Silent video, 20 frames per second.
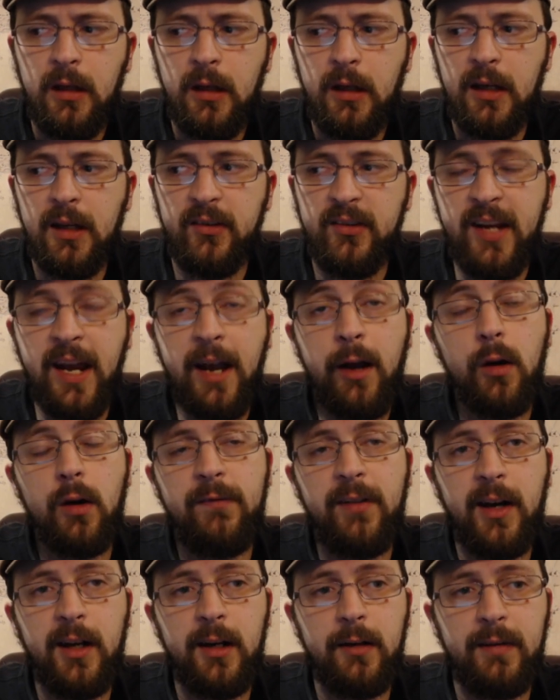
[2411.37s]
is
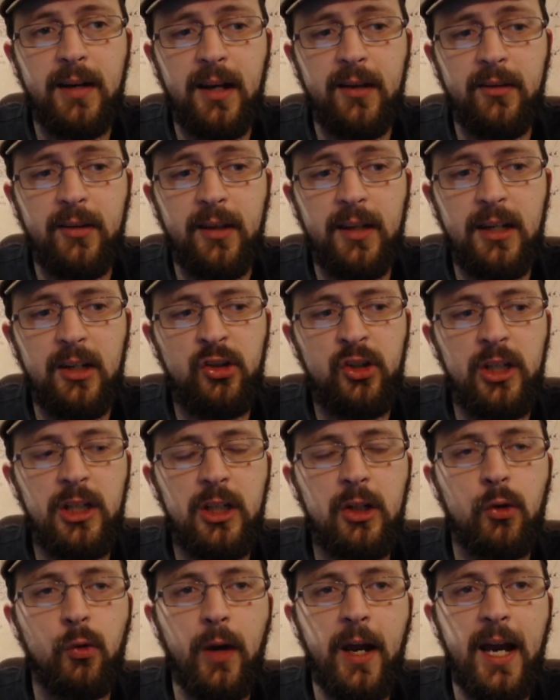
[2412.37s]
terrified of Aslan, and she
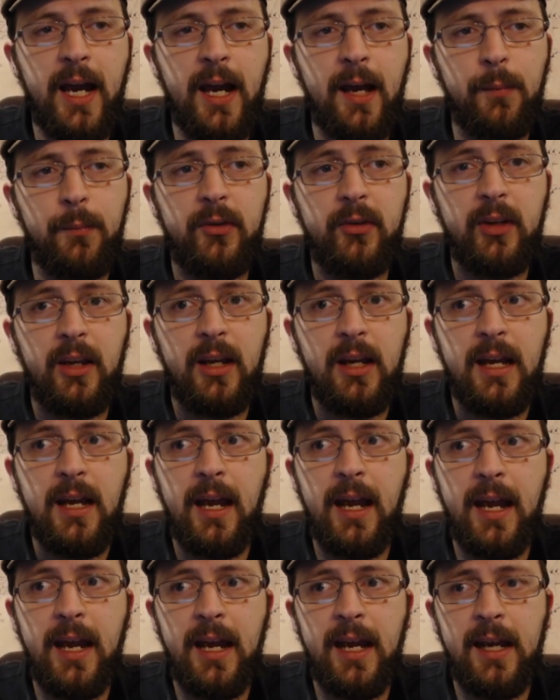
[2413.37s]
grabs
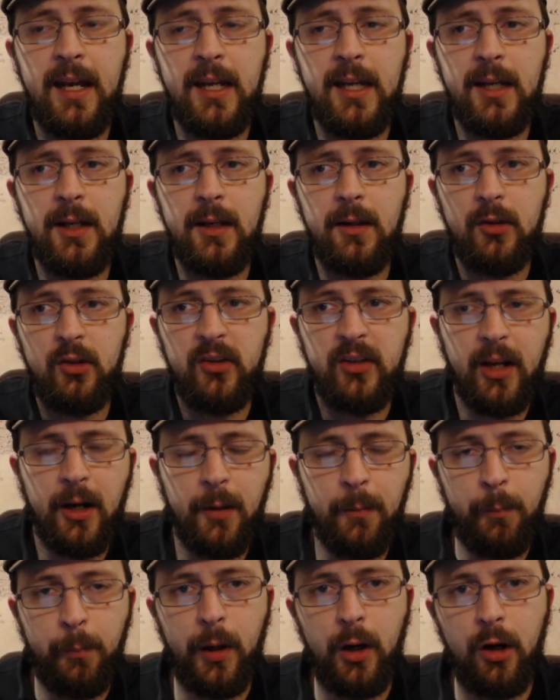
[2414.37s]
a... She's got a
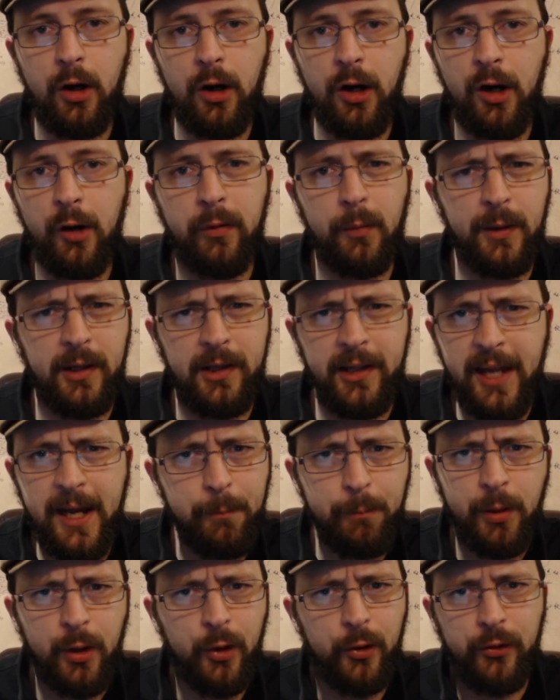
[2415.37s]
bar from a
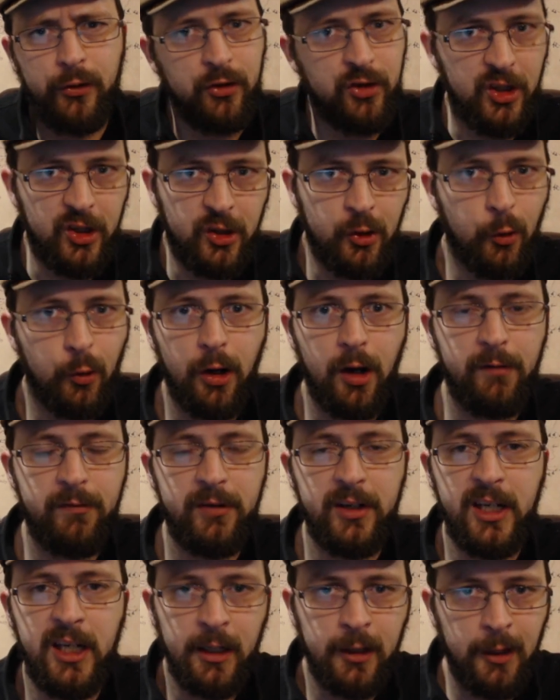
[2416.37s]
lamppost that she tore off
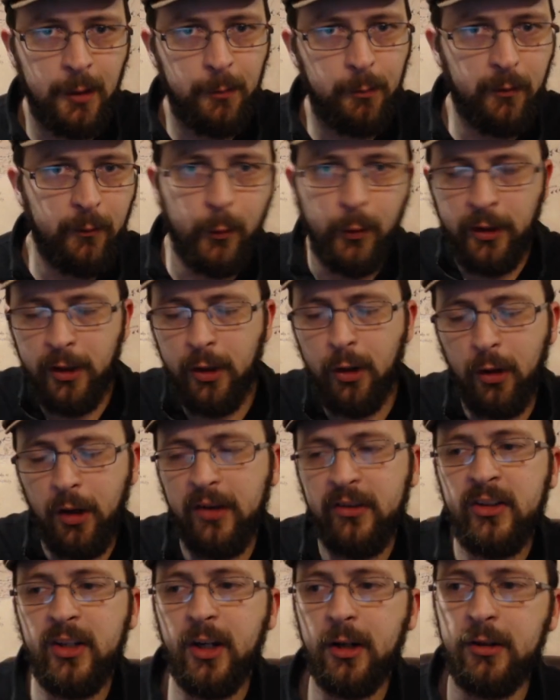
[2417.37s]
in England before they all
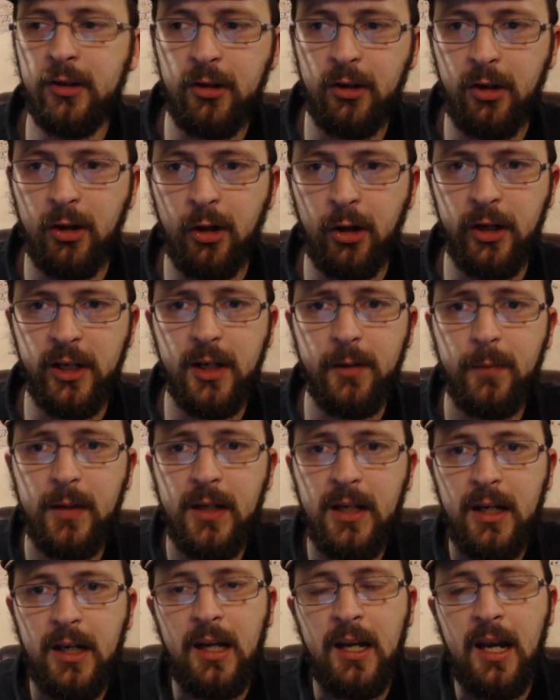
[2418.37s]
got sucked into Narnia,
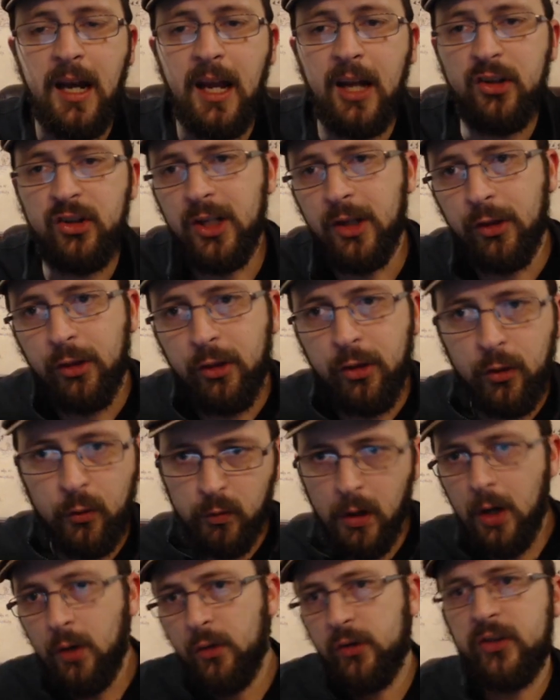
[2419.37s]
and she
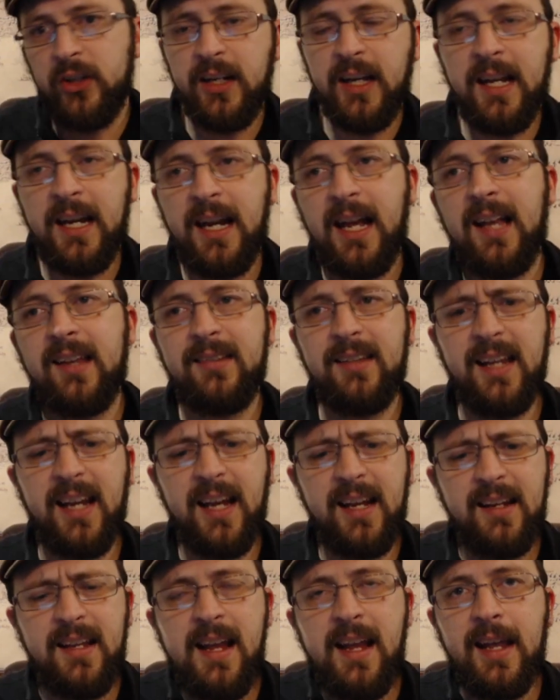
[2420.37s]
throws it at
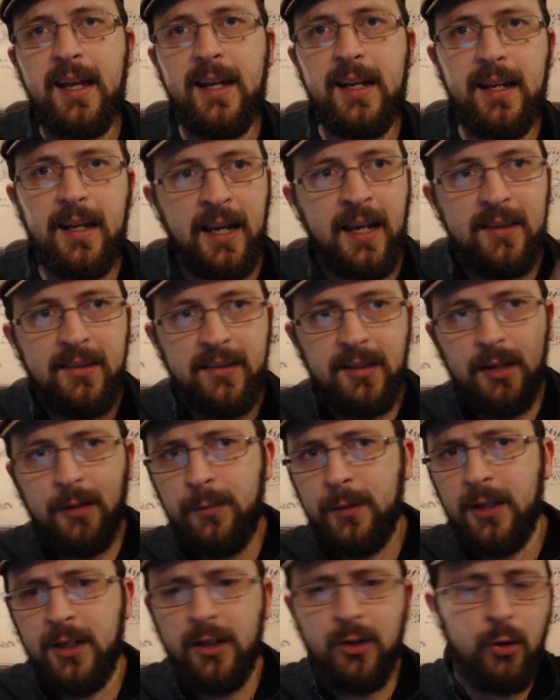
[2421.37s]
Aslan, and it hits
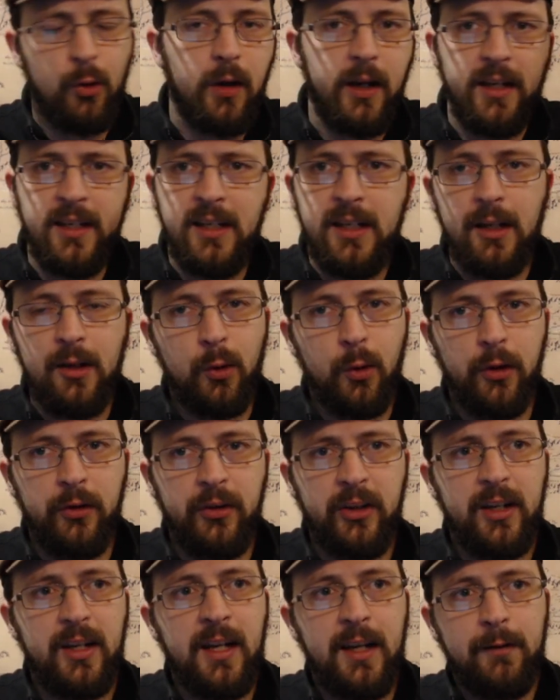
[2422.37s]
him, and he ignores
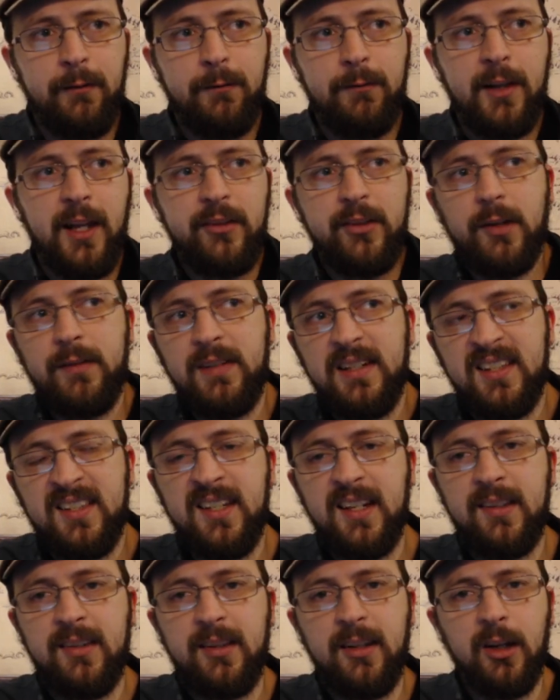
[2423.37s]
it, and it flies off, and it
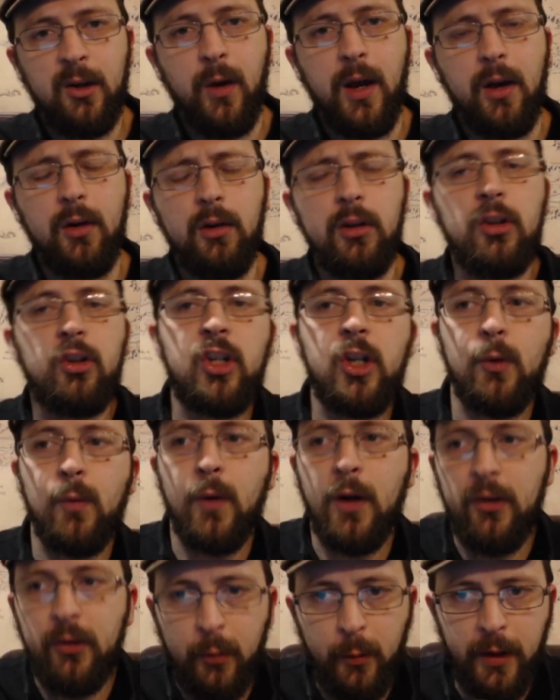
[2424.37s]
sticks in the ground, and she
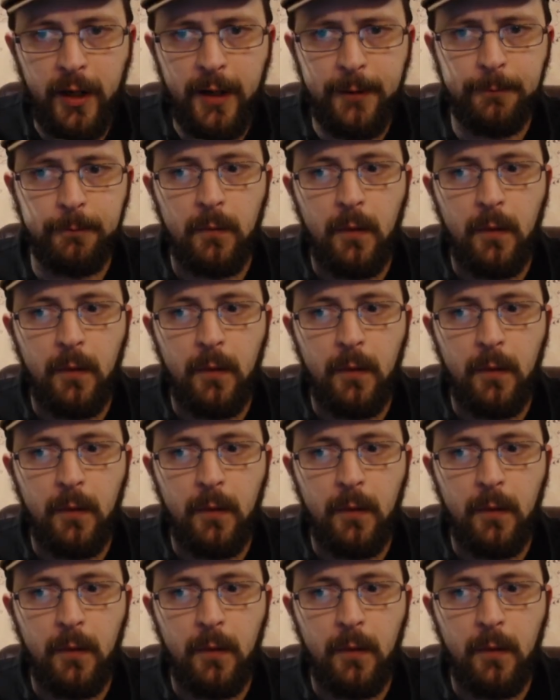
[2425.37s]
runs away.